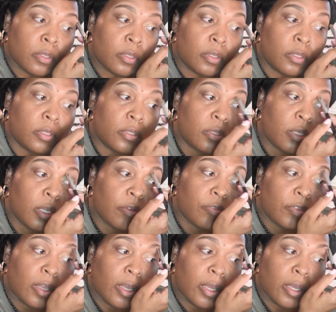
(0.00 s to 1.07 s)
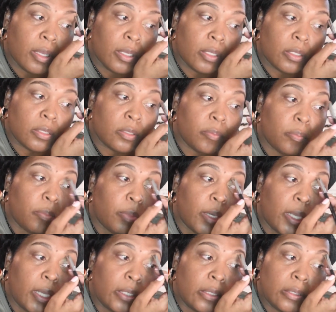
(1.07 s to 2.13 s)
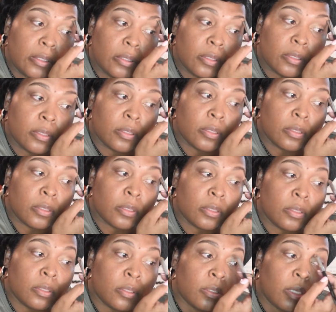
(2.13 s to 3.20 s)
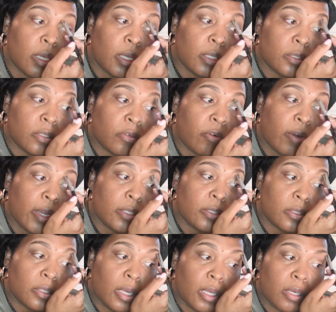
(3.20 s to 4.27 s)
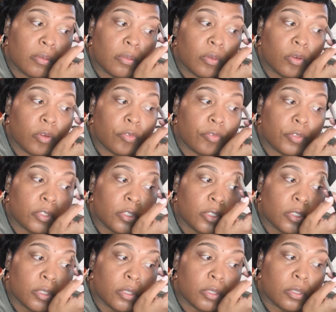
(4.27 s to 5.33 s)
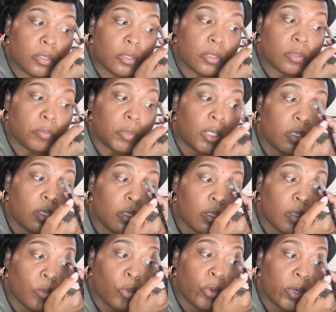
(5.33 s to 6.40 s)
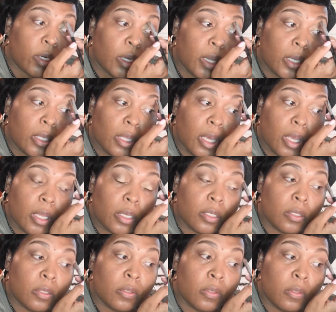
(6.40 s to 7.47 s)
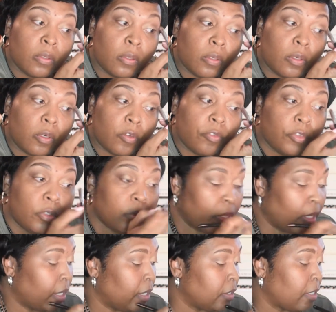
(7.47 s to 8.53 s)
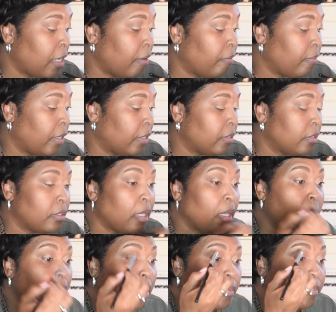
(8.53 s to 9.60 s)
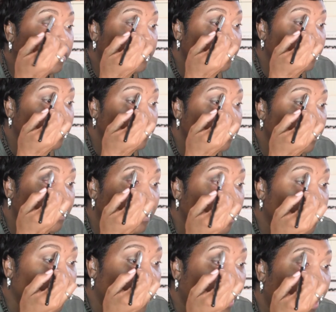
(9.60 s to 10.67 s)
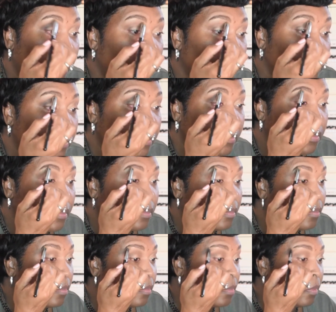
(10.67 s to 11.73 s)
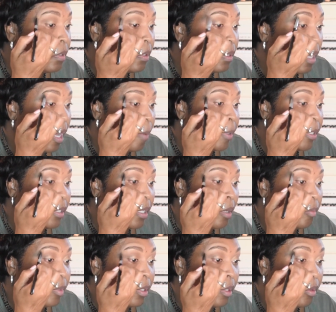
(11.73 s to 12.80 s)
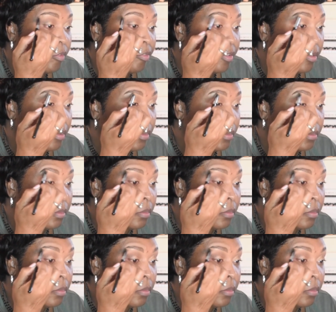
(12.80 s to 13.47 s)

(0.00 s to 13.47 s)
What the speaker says: this left eye, it doesn't blend as the right, and I don't know if it's just me, I'm weird like that, or if you guys have that same little problem. Comment down below if you